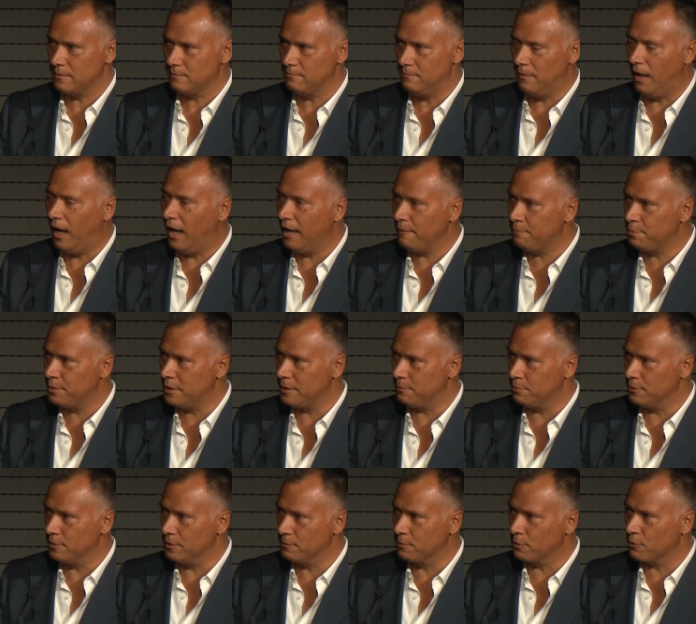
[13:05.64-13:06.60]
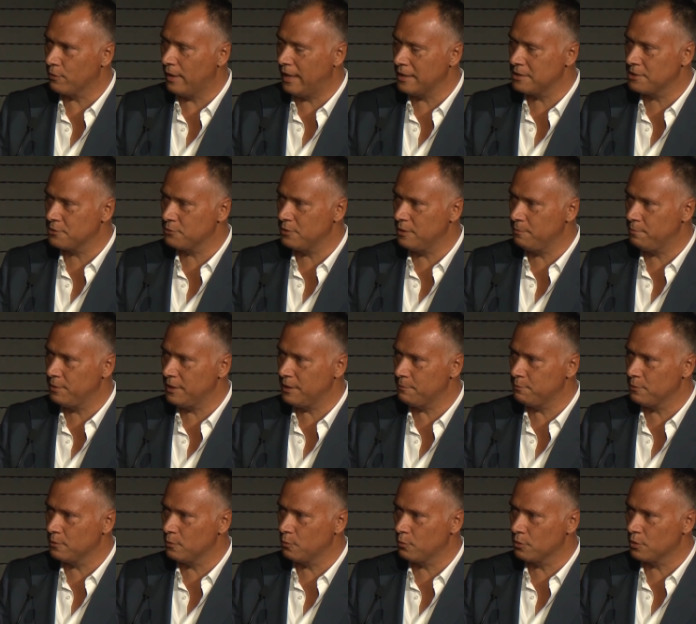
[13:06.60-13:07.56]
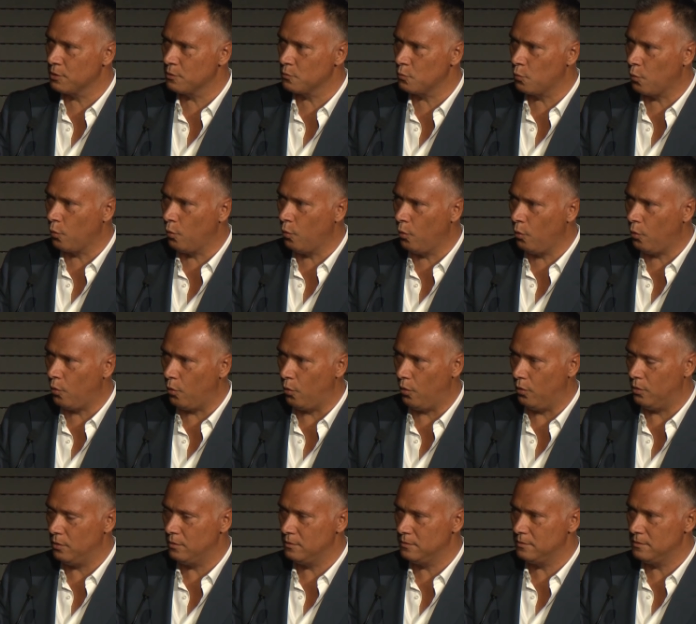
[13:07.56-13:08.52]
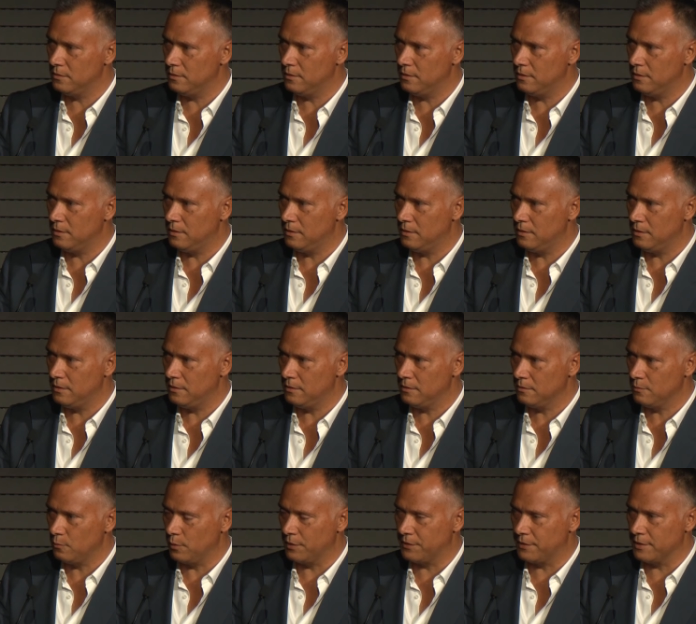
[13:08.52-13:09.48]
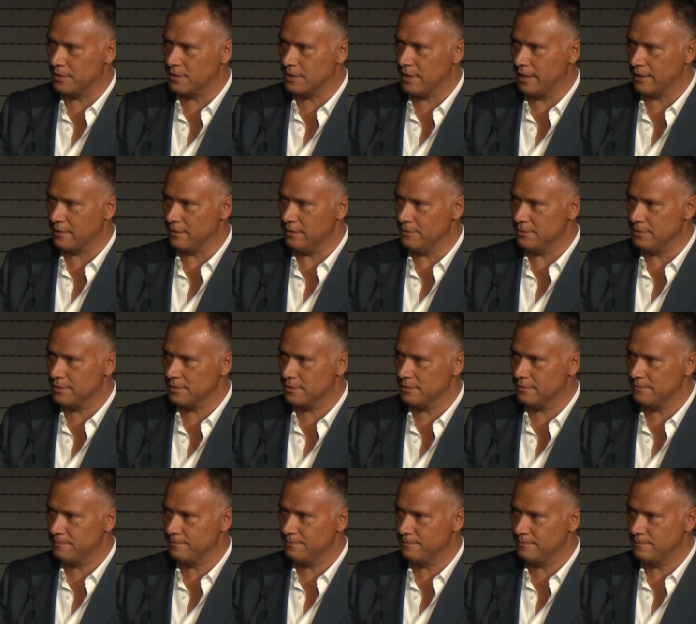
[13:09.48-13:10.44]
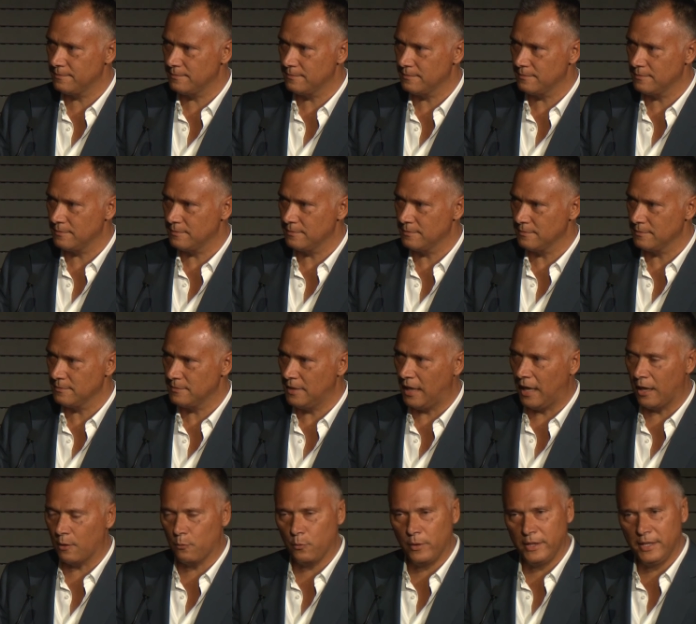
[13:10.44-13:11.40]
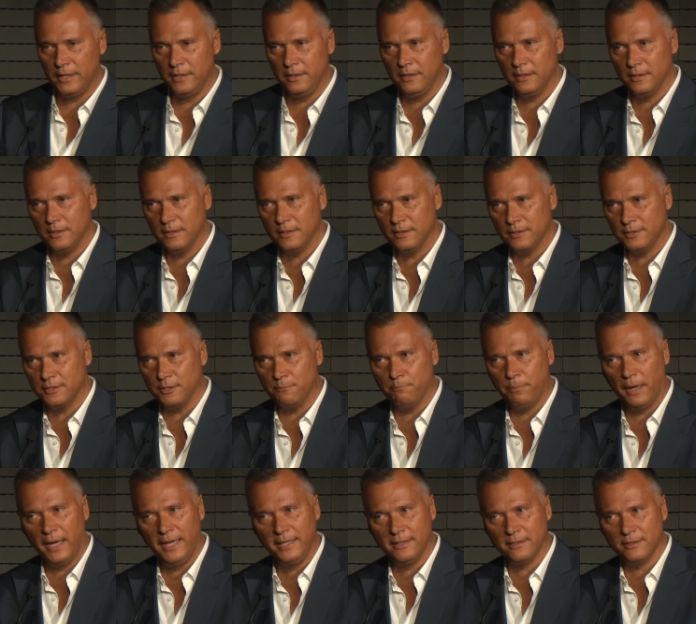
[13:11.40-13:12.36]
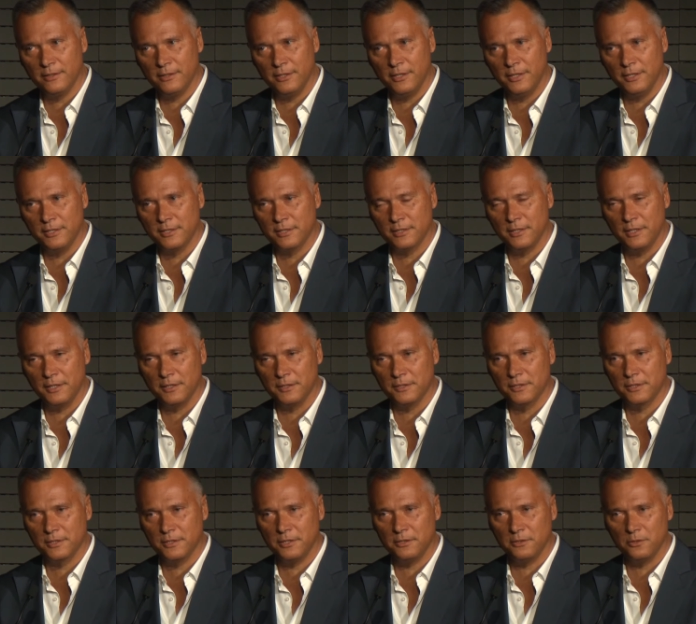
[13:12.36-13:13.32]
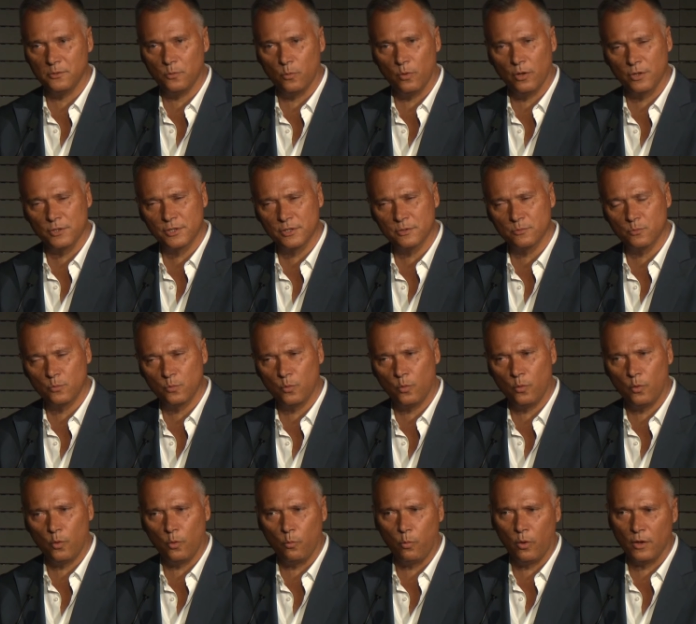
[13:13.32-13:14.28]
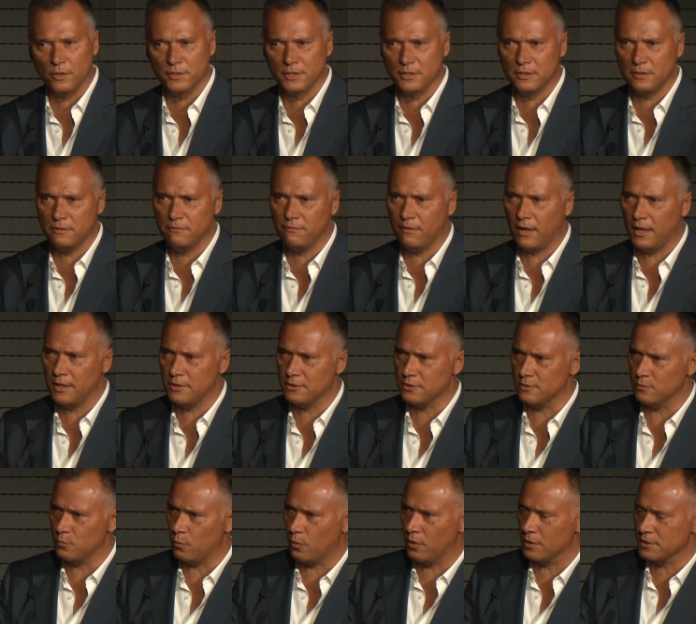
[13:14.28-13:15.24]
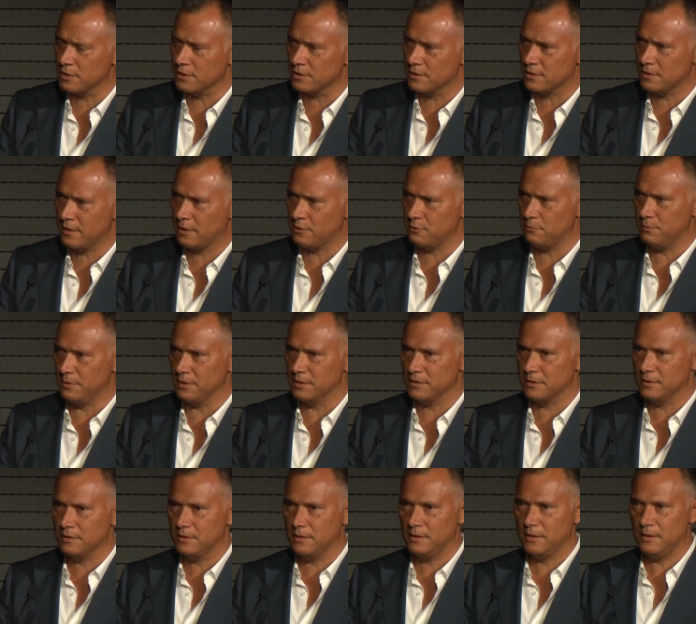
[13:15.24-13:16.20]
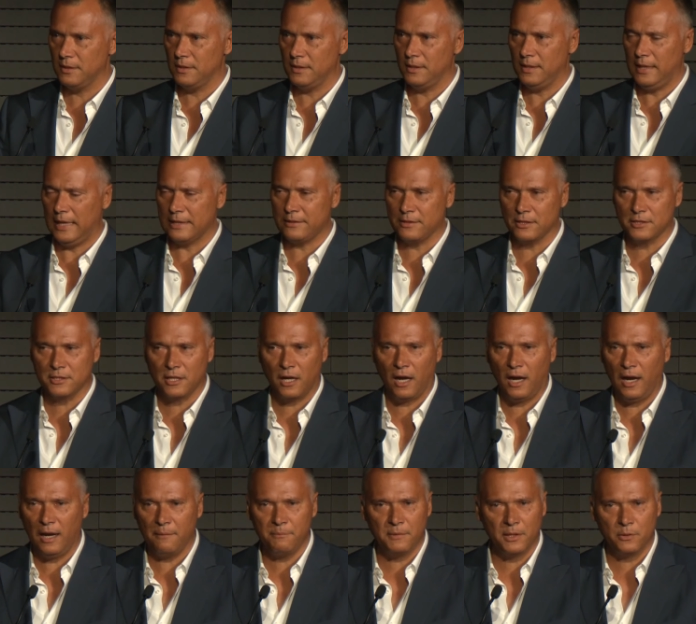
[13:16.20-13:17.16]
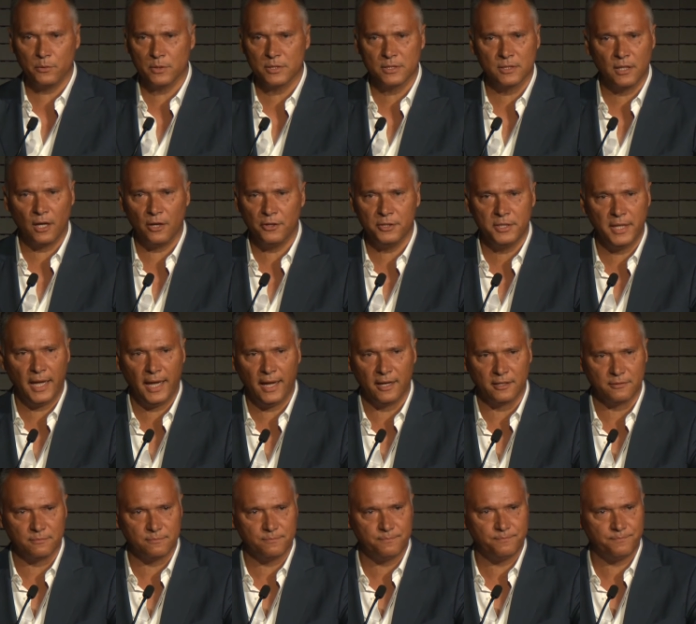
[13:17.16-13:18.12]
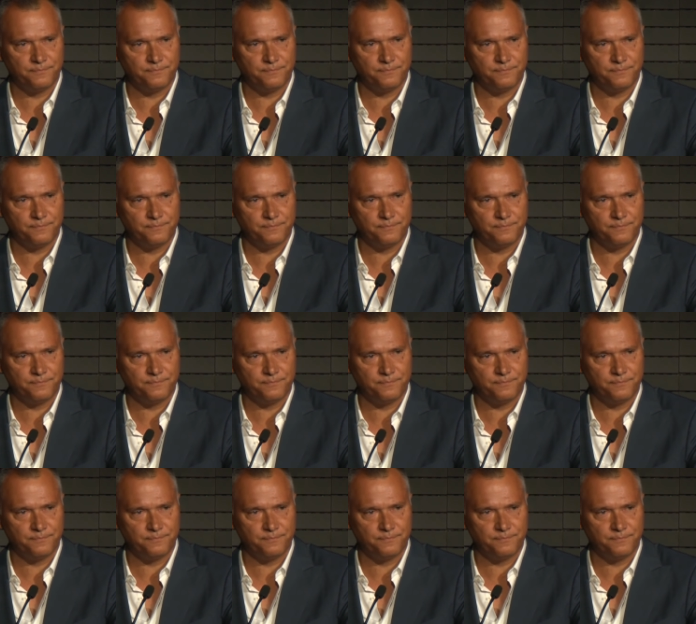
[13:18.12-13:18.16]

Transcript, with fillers: my people, the Wiradjuri people, were at war with the settlers. Now, we debate these things still. Was it war? Was it invasion? Was it settlement? At the time, there was no doubt